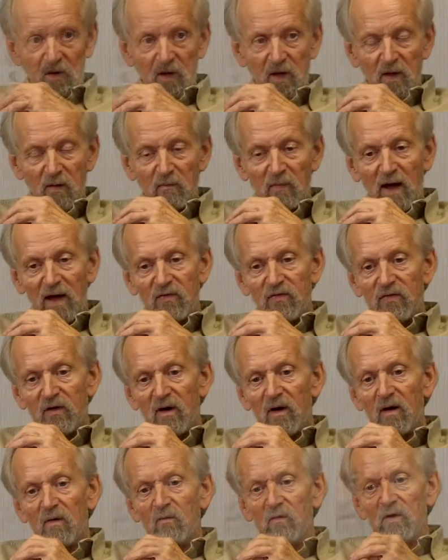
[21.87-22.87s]
And my
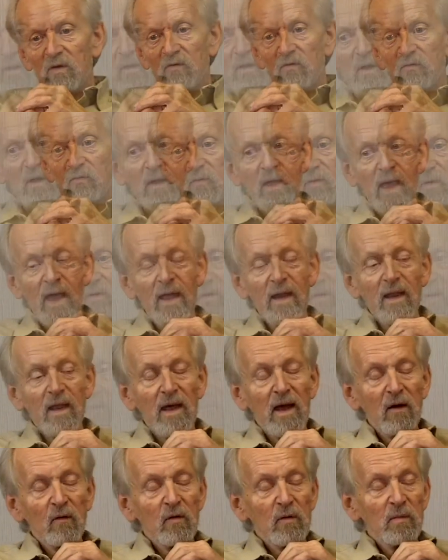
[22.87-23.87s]
thought was
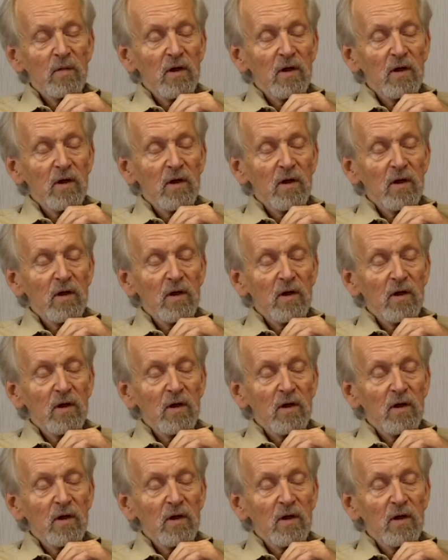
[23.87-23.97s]
Cadillac would